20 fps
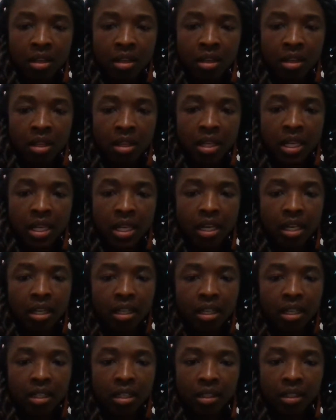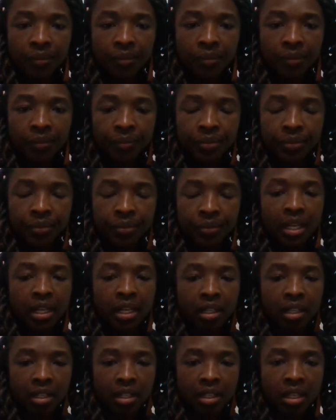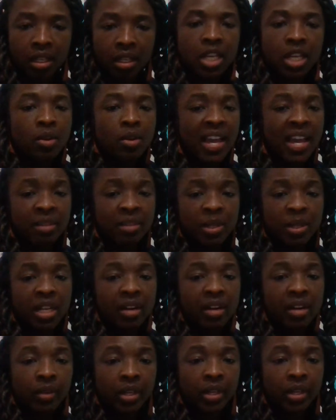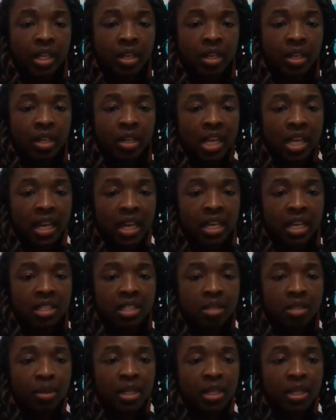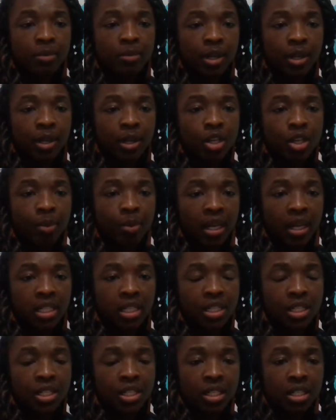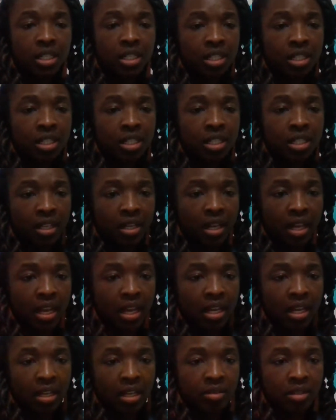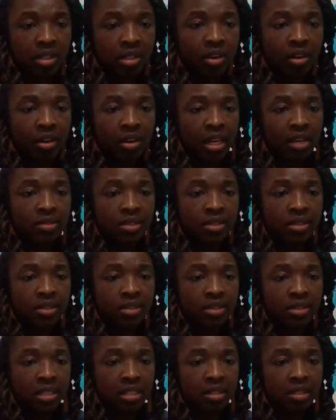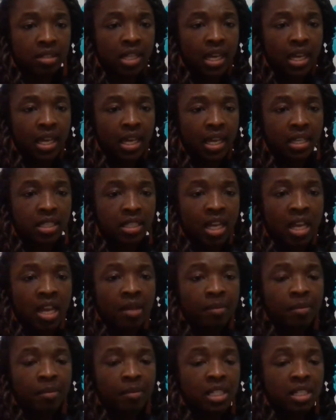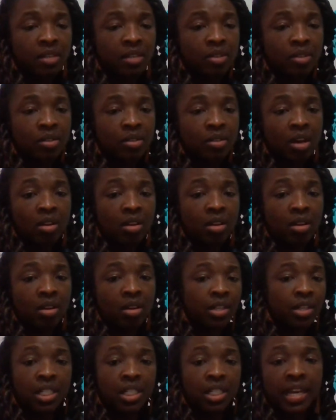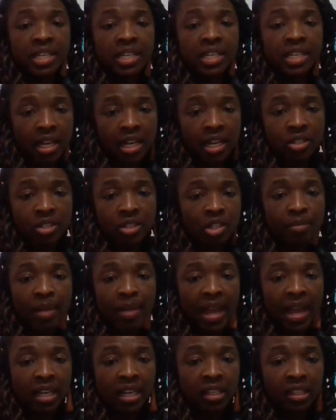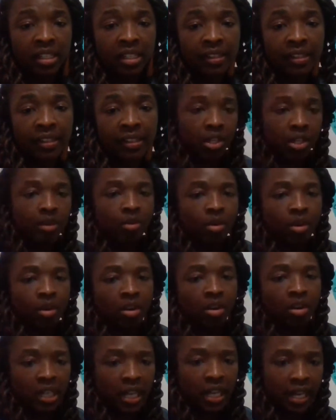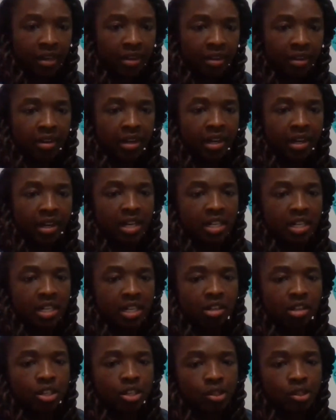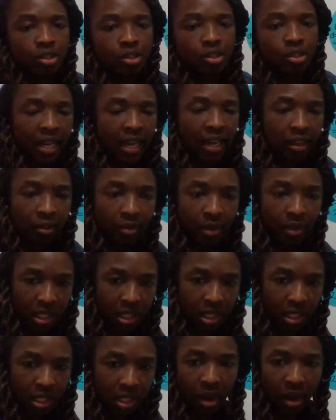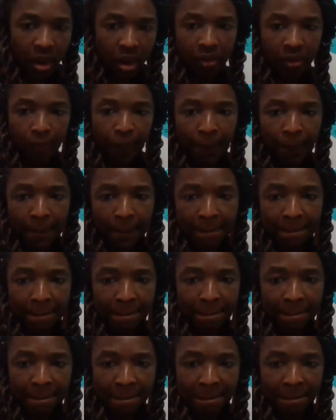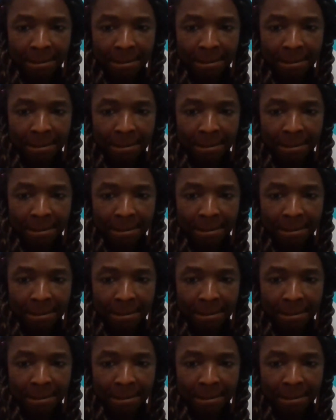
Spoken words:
Yeah. Yeah. You have to be careful with those signs. Please make sure you're paying attention to if it's a negatives, your negatives and positive signs, because if you don't, it's going to change the answer dramatically. Earlier, it's going to be wrong later, and then it's just going to trickle down the rest of the problem.